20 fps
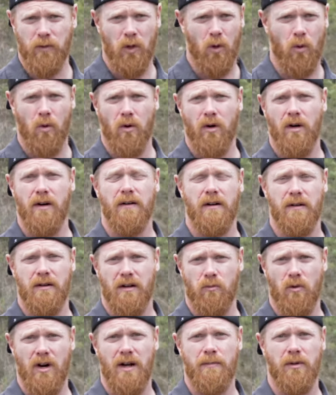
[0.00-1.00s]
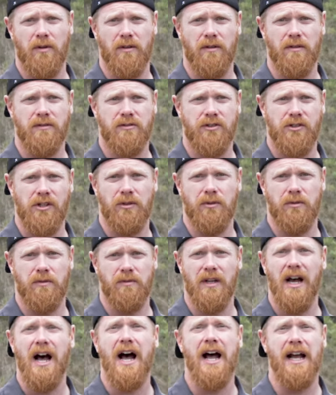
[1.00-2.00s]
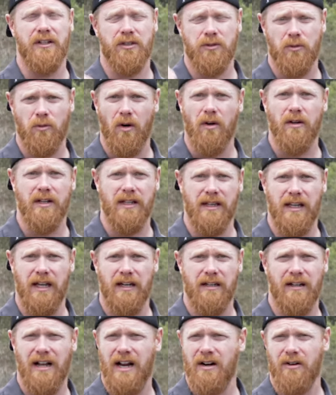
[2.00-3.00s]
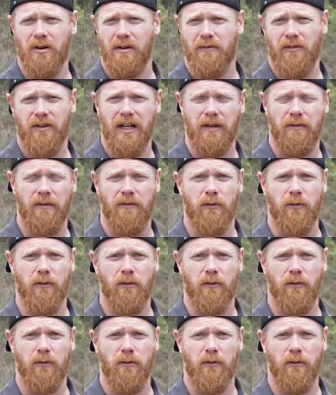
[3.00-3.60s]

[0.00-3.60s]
or Rumble to the highest quality that, I don't know if it'll give you